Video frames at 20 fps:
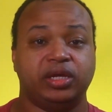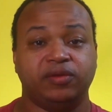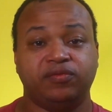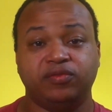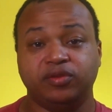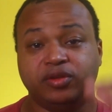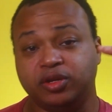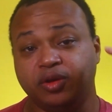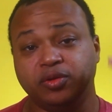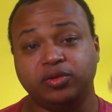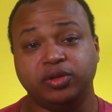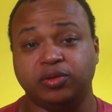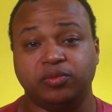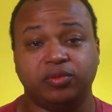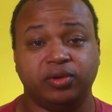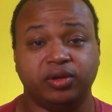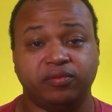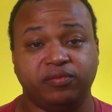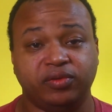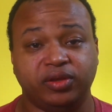If you don't know
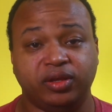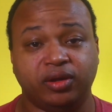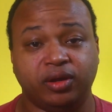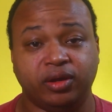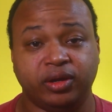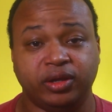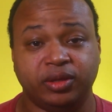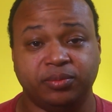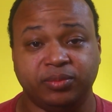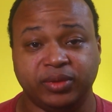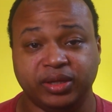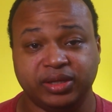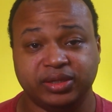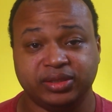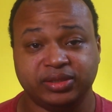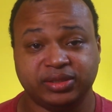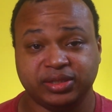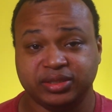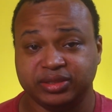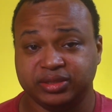what a V R M
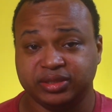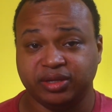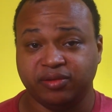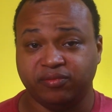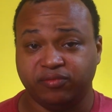is, it's a